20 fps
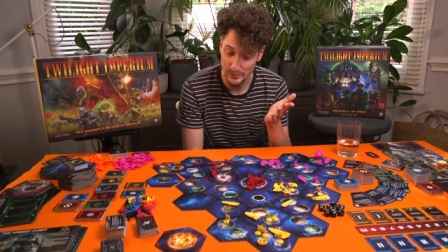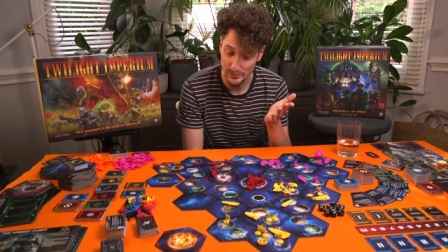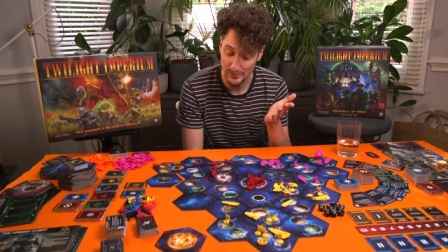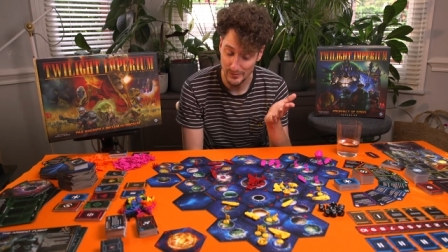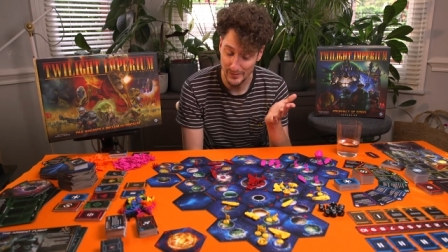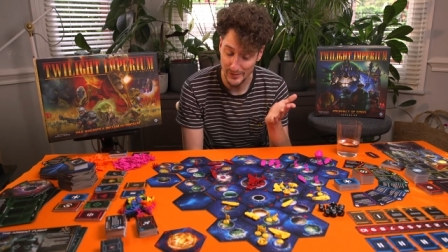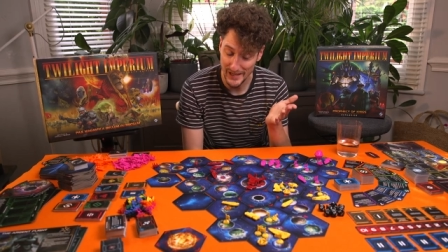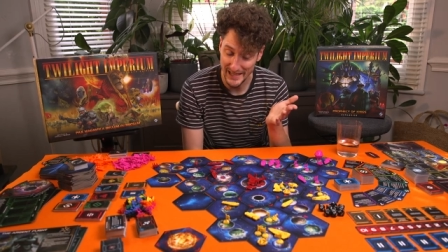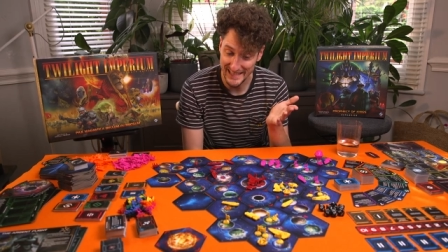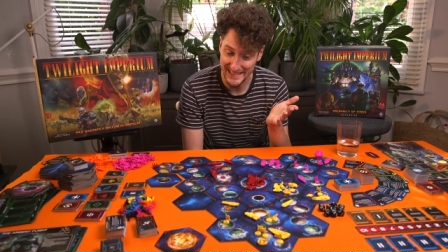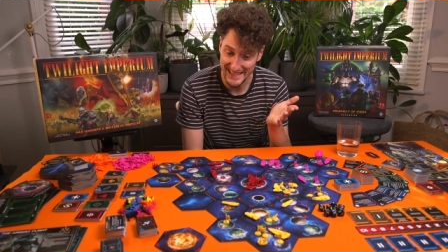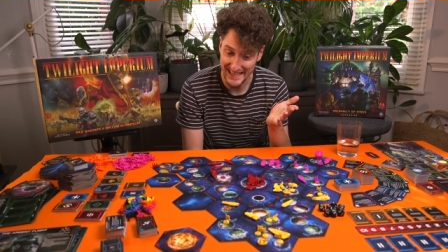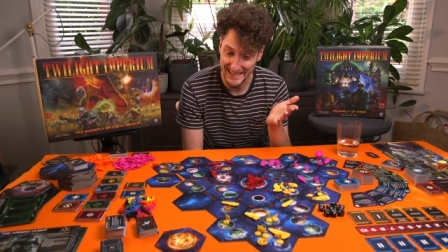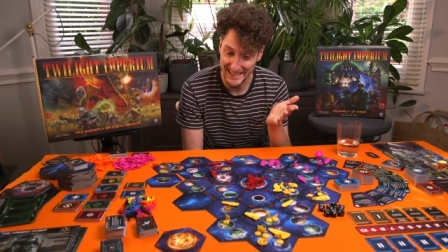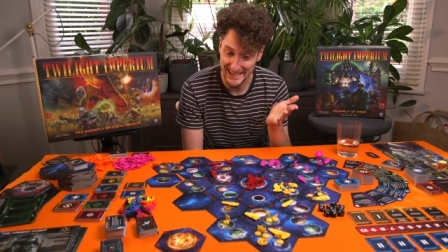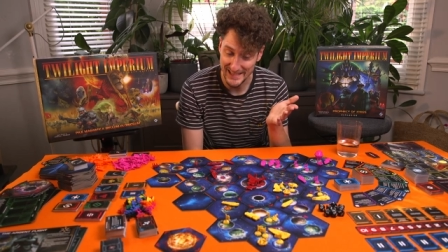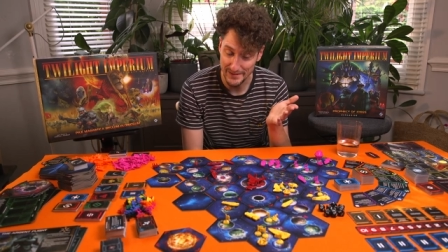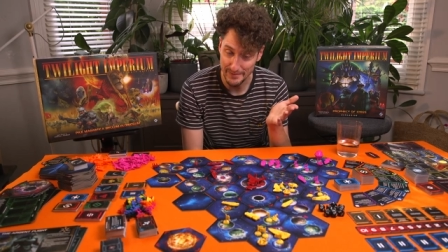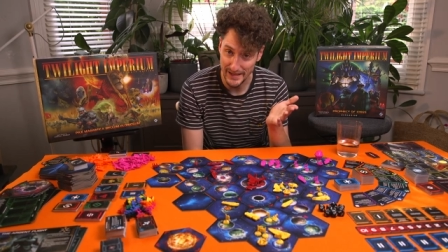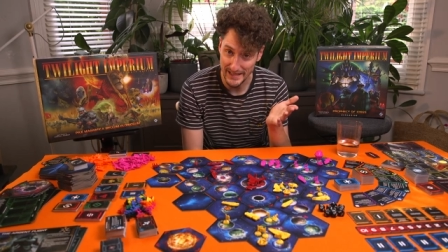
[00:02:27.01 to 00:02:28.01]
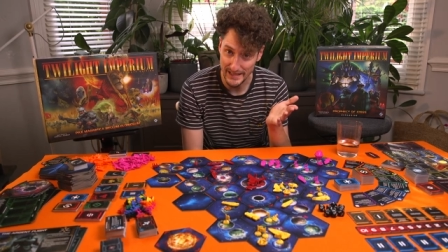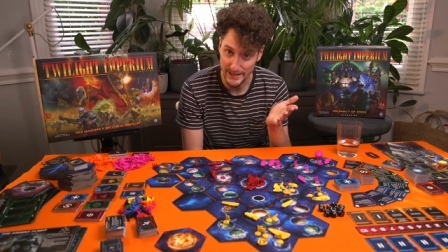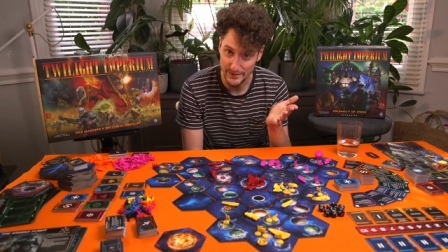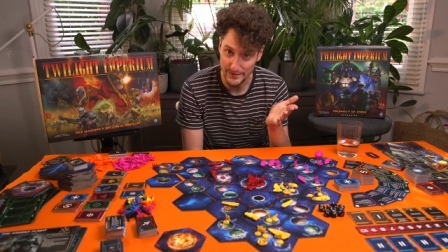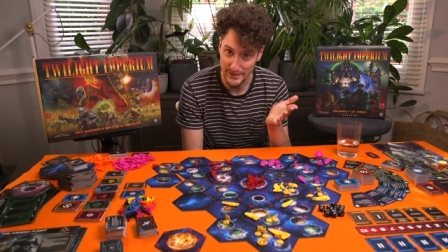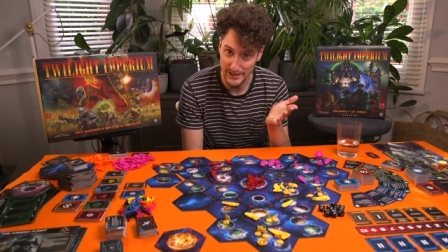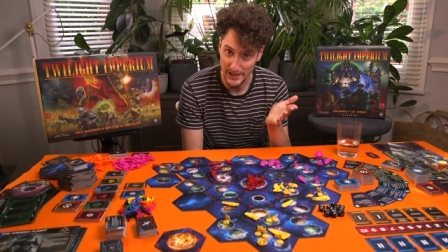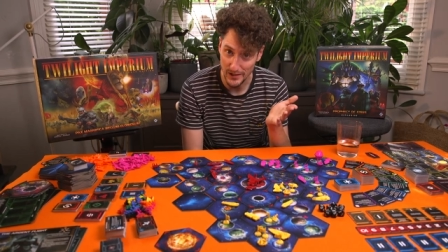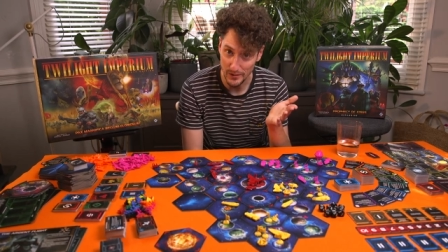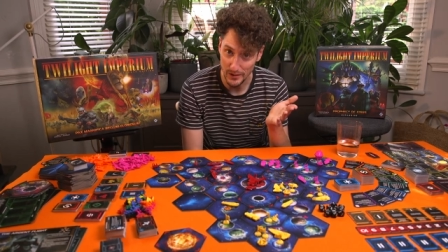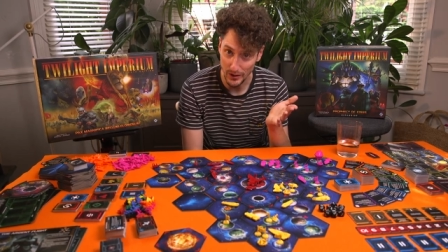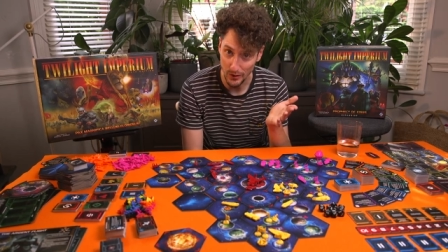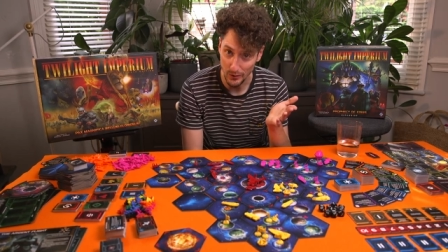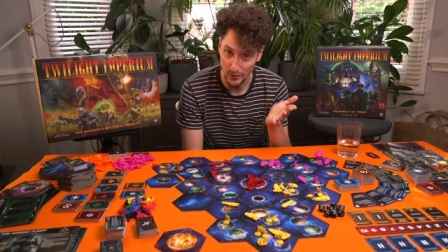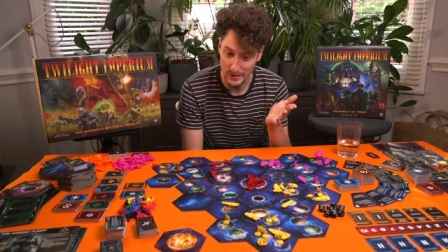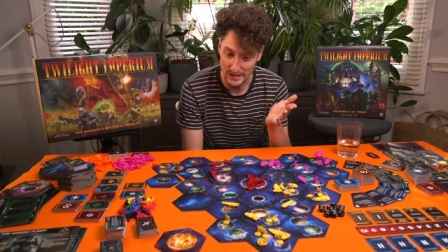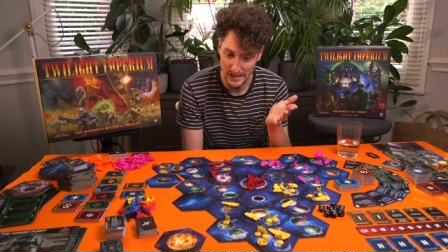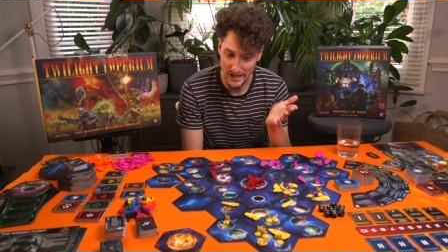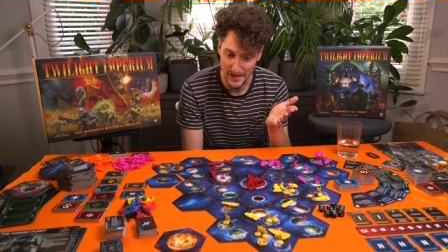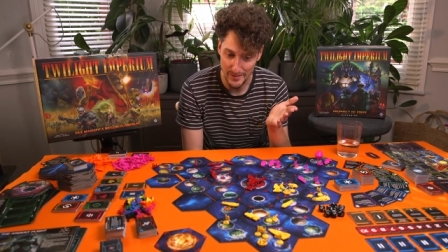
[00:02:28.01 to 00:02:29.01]
we intended to make this video a
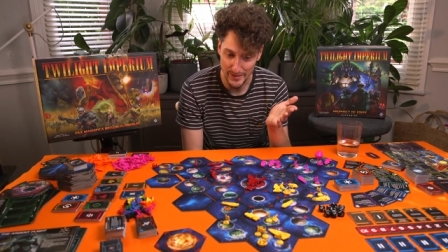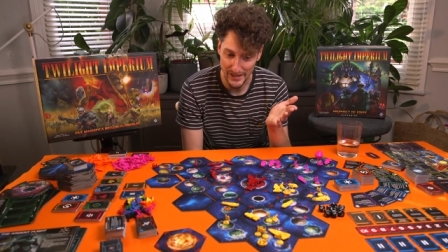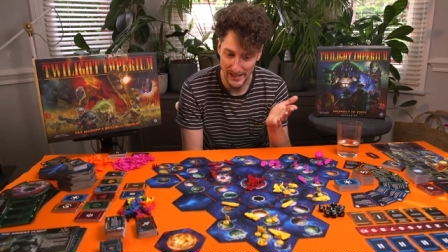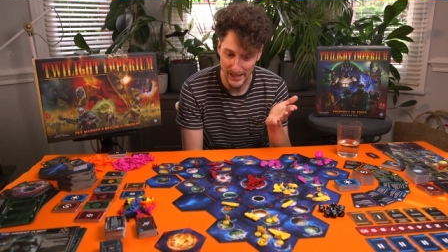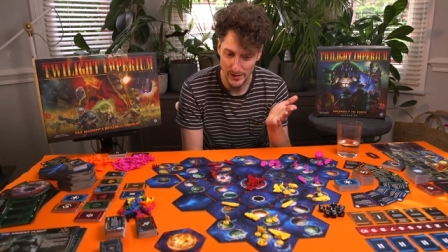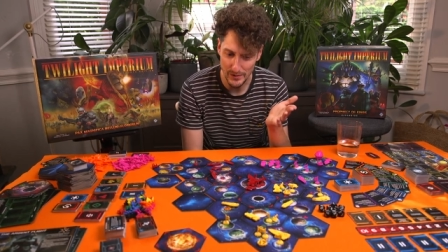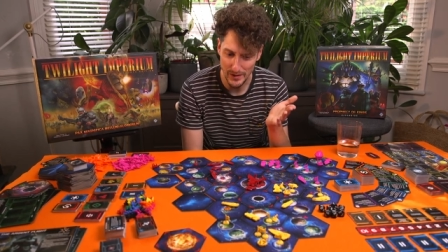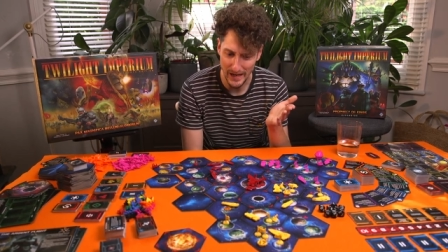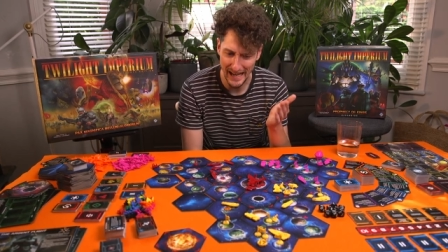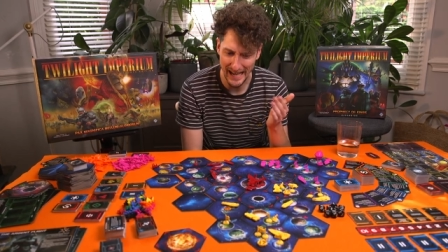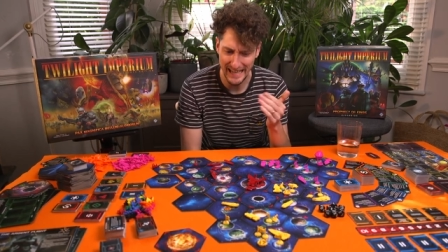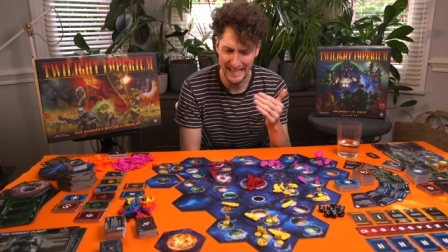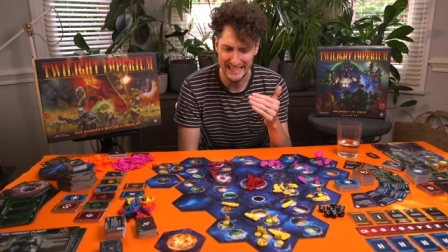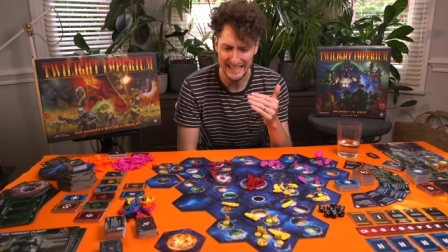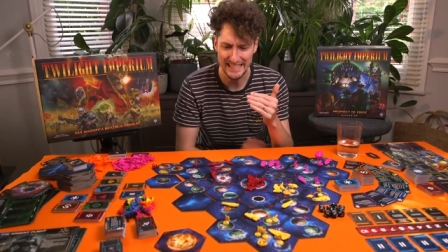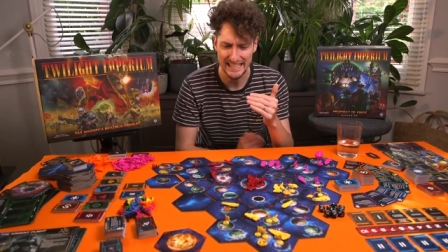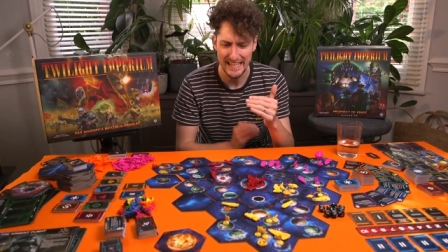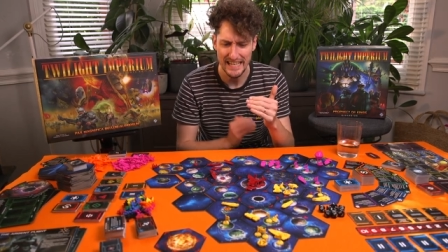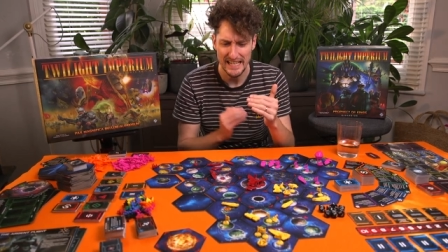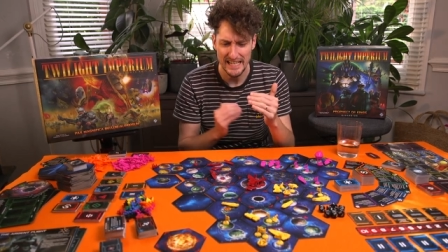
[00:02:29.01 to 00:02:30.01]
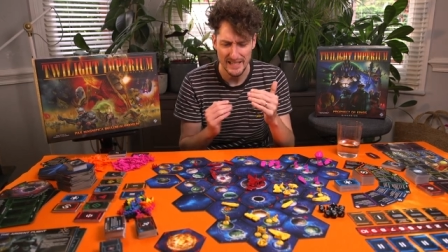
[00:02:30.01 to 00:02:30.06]
long time ago and